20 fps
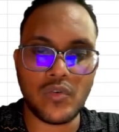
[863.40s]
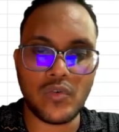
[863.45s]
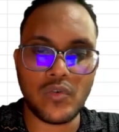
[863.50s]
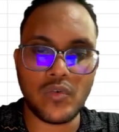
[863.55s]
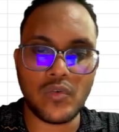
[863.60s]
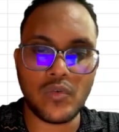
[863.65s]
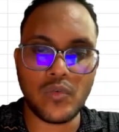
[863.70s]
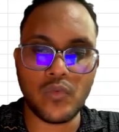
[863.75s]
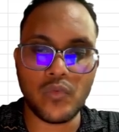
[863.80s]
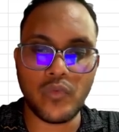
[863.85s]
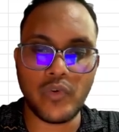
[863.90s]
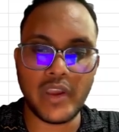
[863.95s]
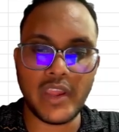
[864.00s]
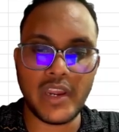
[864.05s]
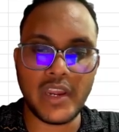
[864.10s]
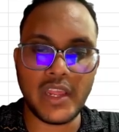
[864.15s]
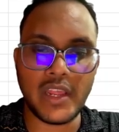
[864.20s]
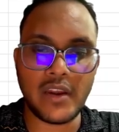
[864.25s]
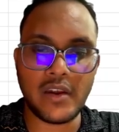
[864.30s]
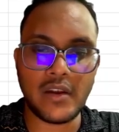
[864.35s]
when
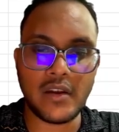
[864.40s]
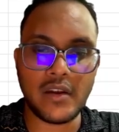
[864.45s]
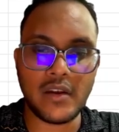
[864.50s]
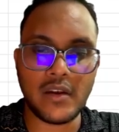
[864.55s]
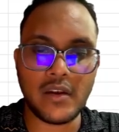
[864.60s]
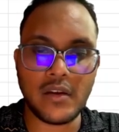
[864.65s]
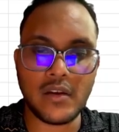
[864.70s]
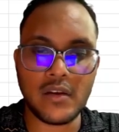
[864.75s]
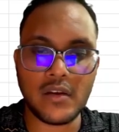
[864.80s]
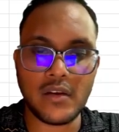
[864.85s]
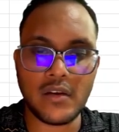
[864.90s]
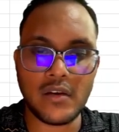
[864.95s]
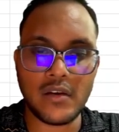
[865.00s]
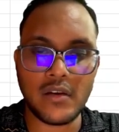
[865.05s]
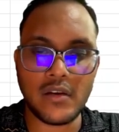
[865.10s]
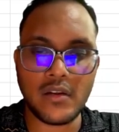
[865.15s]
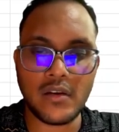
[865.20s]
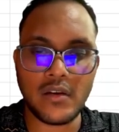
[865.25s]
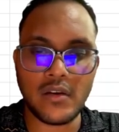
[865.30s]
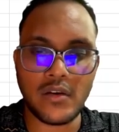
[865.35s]
and
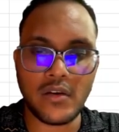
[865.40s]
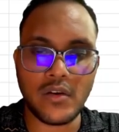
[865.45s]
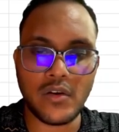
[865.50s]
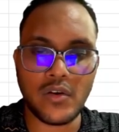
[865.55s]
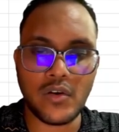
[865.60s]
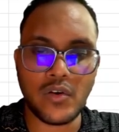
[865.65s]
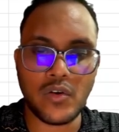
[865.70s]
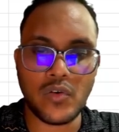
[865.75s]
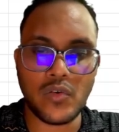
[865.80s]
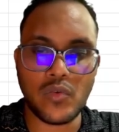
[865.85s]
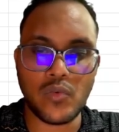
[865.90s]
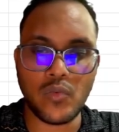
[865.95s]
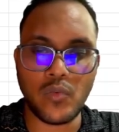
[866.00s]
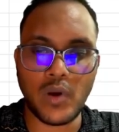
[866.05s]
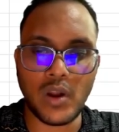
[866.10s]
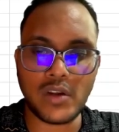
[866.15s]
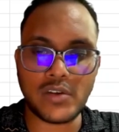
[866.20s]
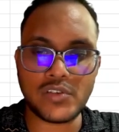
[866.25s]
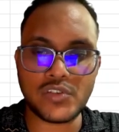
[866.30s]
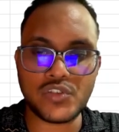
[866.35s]

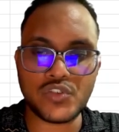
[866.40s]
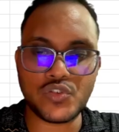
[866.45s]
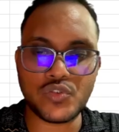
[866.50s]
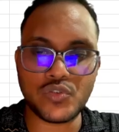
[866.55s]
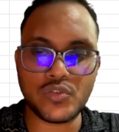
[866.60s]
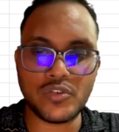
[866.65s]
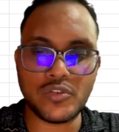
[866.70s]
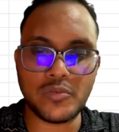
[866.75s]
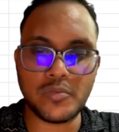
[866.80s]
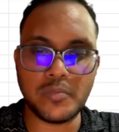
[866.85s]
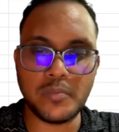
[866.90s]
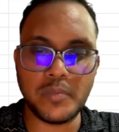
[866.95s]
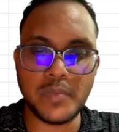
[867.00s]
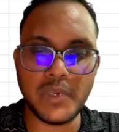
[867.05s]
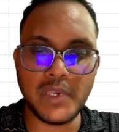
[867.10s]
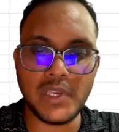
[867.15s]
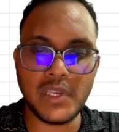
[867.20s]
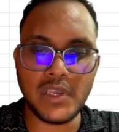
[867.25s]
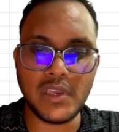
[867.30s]
what should be